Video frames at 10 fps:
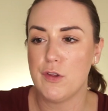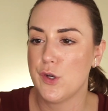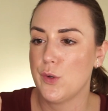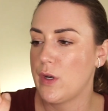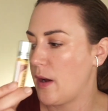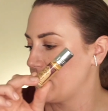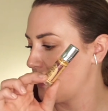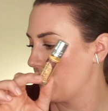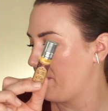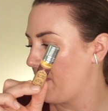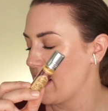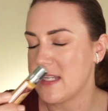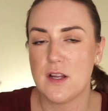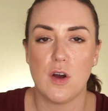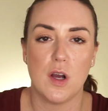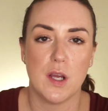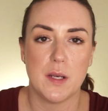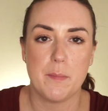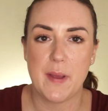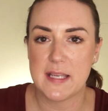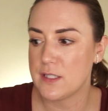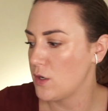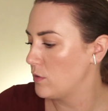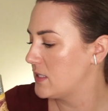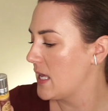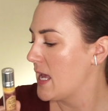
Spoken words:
Oud, I was able to find it on base notes.